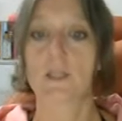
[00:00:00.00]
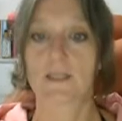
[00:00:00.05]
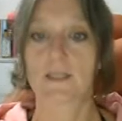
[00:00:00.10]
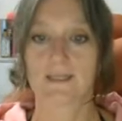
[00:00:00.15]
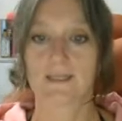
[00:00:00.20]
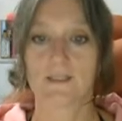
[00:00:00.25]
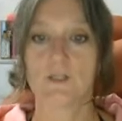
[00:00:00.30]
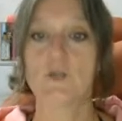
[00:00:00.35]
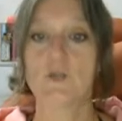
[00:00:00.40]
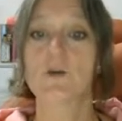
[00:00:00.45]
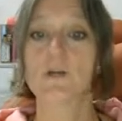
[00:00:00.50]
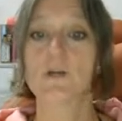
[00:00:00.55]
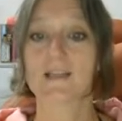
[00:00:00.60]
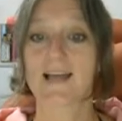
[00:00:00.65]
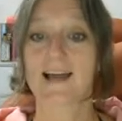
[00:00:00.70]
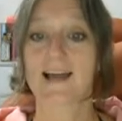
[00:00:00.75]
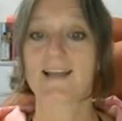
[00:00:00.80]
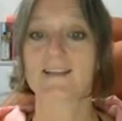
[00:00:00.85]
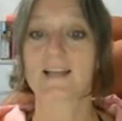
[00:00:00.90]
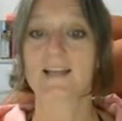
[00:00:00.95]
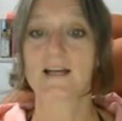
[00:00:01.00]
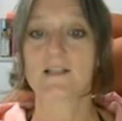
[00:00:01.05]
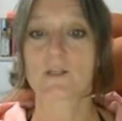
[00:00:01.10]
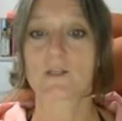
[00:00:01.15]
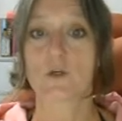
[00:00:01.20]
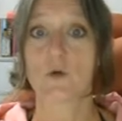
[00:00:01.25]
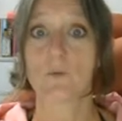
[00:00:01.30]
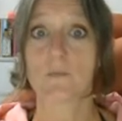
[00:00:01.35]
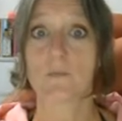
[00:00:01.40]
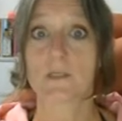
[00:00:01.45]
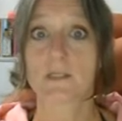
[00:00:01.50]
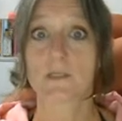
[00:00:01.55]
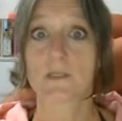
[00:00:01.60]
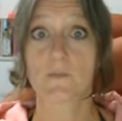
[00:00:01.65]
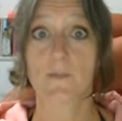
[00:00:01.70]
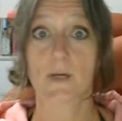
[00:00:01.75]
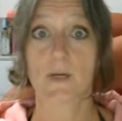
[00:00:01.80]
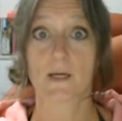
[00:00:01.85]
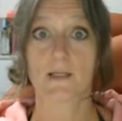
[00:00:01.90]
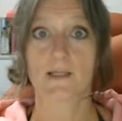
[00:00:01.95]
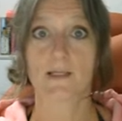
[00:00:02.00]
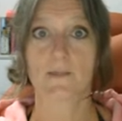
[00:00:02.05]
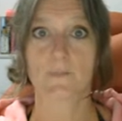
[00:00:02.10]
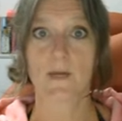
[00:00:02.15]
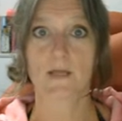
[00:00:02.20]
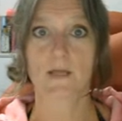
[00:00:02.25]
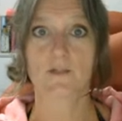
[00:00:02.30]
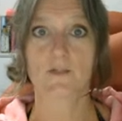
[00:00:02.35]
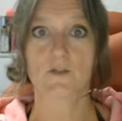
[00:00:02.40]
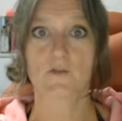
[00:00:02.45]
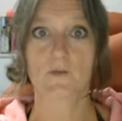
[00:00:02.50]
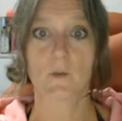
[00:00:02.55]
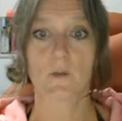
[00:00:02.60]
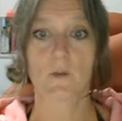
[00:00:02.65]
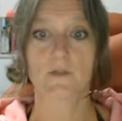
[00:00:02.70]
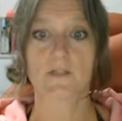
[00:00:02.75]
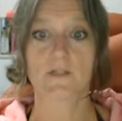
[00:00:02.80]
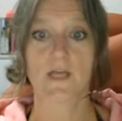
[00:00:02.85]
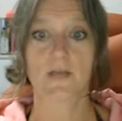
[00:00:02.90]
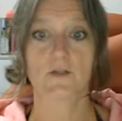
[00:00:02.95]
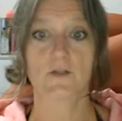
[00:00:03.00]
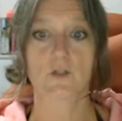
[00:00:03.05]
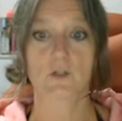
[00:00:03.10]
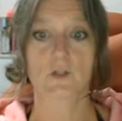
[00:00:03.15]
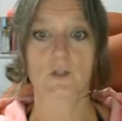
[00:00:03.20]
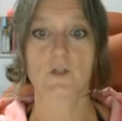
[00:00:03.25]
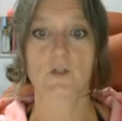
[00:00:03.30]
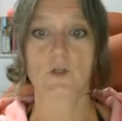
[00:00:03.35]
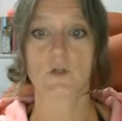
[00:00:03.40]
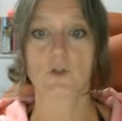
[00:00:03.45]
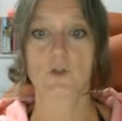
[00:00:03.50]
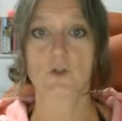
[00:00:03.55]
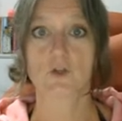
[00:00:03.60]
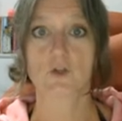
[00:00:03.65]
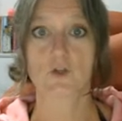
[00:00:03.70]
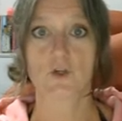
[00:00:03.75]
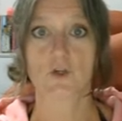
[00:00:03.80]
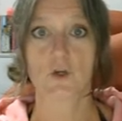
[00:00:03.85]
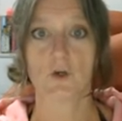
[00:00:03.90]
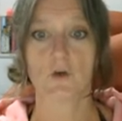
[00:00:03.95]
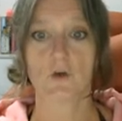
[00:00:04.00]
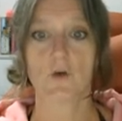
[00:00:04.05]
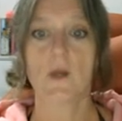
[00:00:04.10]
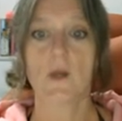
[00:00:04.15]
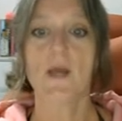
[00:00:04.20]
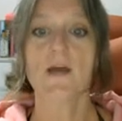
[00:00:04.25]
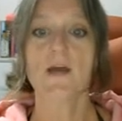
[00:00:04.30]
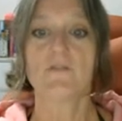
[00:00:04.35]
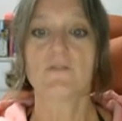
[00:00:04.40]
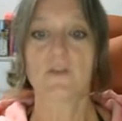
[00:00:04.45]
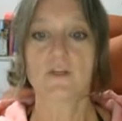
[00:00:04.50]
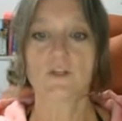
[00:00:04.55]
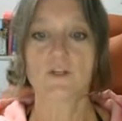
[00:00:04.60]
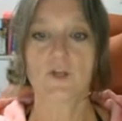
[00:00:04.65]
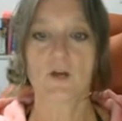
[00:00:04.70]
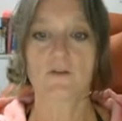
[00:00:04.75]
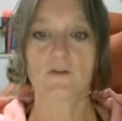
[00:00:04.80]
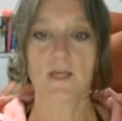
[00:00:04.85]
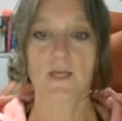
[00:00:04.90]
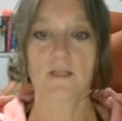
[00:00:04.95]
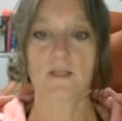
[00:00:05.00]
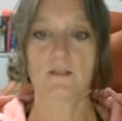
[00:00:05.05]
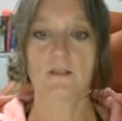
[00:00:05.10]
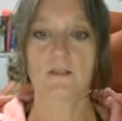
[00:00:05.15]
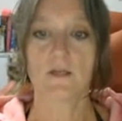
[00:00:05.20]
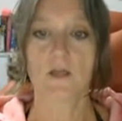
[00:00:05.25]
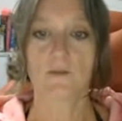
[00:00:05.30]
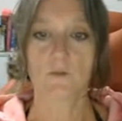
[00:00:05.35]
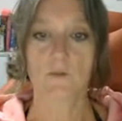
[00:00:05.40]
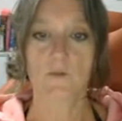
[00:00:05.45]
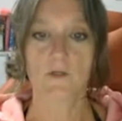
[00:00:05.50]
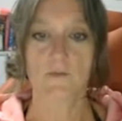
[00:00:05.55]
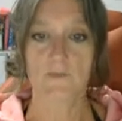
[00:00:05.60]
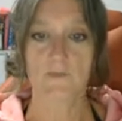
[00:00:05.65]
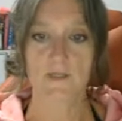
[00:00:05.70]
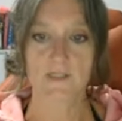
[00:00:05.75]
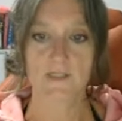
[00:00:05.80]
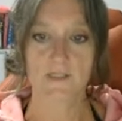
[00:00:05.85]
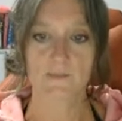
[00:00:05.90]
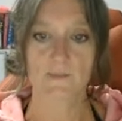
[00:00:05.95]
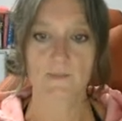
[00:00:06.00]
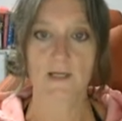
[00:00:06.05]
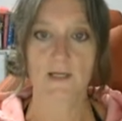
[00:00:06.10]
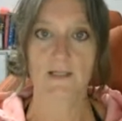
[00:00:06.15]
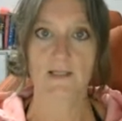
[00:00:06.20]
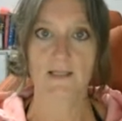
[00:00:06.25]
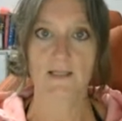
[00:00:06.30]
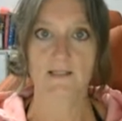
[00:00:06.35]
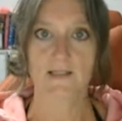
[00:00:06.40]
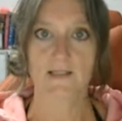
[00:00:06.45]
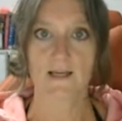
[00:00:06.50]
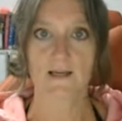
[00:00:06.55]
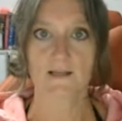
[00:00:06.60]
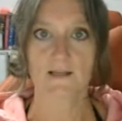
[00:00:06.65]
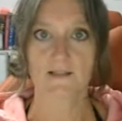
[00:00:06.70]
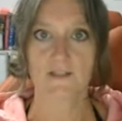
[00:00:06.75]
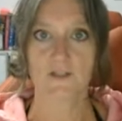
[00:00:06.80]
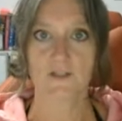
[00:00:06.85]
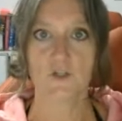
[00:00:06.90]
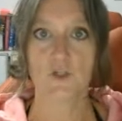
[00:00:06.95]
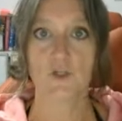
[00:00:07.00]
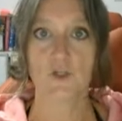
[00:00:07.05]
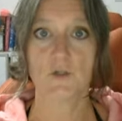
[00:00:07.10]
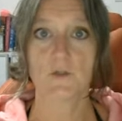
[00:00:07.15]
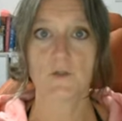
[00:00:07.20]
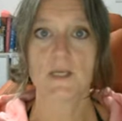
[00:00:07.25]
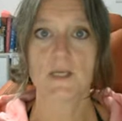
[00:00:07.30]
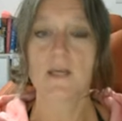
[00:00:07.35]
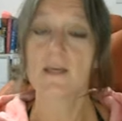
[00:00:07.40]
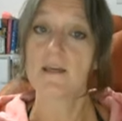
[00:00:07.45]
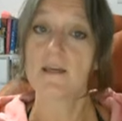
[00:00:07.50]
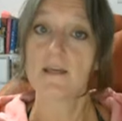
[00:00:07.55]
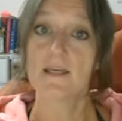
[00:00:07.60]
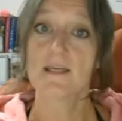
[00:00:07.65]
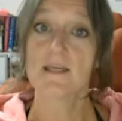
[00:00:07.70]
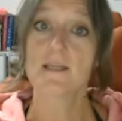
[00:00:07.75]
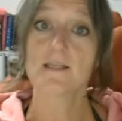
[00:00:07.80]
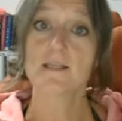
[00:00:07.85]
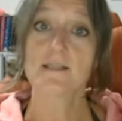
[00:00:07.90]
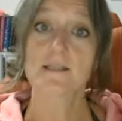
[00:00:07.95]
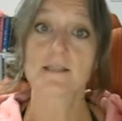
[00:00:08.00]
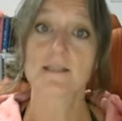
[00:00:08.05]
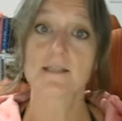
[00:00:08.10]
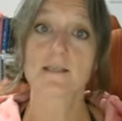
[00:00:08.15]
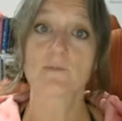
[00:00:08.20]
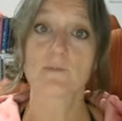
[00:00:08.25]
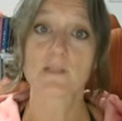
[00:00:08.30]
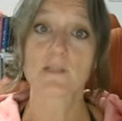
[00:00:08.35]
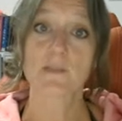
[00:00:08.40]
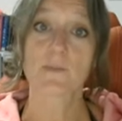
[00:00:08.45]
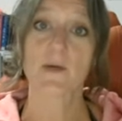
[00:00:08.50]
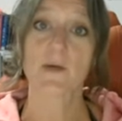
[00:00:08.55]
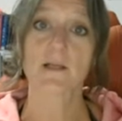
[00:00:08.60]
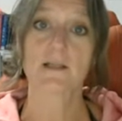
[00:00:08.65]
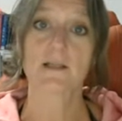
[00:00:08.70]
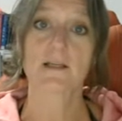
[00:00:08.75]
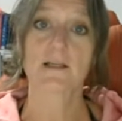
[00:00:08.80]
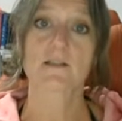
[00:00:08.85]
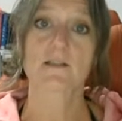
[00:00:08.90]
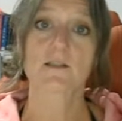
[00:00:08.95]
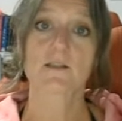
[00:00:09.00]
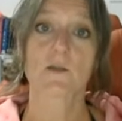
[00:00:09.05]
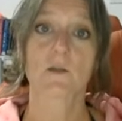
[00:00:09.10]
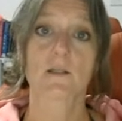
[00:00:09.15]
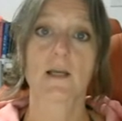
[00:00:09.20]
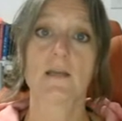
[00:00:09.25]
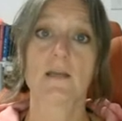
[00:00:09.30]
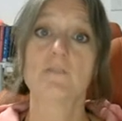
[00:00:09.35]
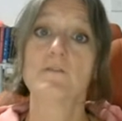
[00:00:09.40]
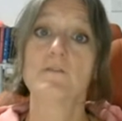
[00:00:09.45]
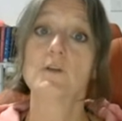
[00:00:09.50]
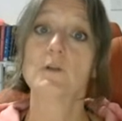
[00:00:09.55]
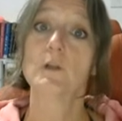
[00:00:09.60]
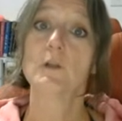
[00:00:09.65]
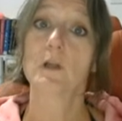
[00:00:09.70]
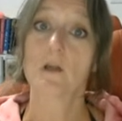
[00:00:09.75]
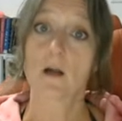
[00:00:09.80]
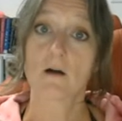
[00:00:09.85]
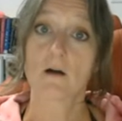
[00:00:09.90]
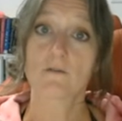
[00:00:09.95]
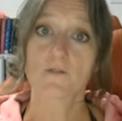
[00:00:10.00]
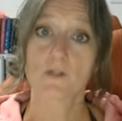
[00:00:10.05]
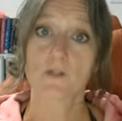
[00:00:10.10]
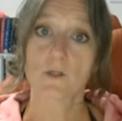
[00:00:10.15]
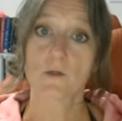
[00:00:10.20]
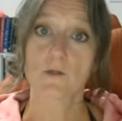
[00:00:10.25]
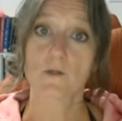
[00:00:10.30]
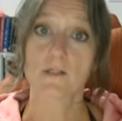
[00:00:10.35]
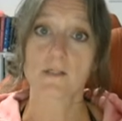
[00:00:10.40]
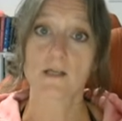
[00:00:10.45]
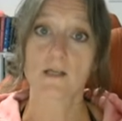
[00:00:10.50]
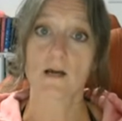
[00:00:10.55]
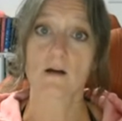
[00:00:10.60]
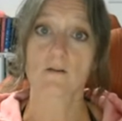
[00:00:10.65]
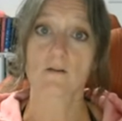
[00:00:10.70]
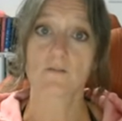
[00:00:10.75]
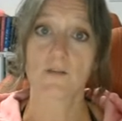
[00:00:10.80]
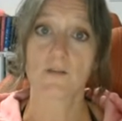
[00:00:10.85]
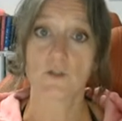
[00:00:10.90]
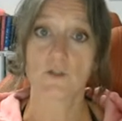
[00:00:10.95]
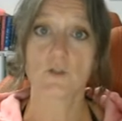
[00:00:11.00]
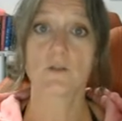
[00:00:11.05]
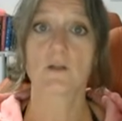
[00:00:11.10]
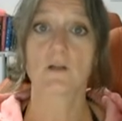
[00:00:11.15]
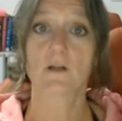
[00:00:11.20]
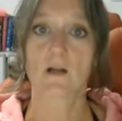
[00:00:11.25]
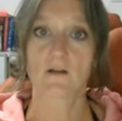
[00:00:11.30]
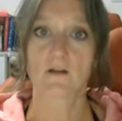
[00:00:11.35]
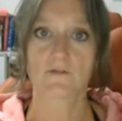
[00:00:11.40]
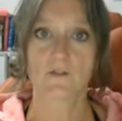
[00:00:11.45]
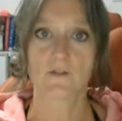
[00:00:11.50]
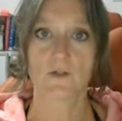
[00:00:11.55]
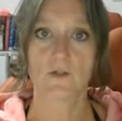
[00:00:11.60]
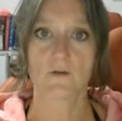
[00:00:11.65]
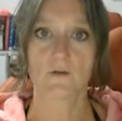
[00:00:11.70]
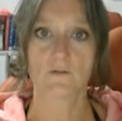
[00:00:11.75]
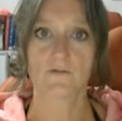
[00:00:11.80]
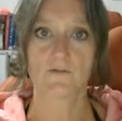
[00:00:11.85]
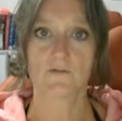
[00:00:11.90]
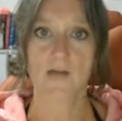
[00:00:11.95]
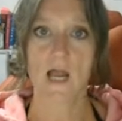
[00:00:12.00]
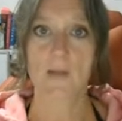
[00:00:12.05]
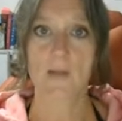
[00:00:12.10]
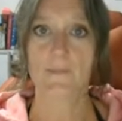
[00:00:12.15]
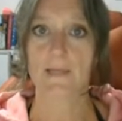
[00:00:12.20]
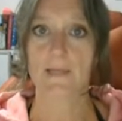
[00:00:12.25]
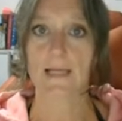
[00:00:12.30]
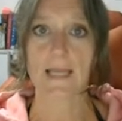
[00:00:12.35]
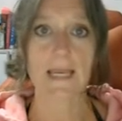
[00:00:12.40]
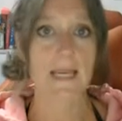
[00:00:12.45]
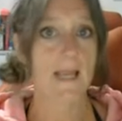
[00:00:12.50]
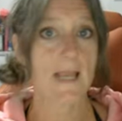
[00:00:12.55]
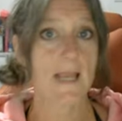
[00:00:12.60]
You could add that to your Mr. Birling page of quotations too. This shows another one of Mr. Birling's attitudes. Mr. Birling's all like, if you look after yourself and you look after your family,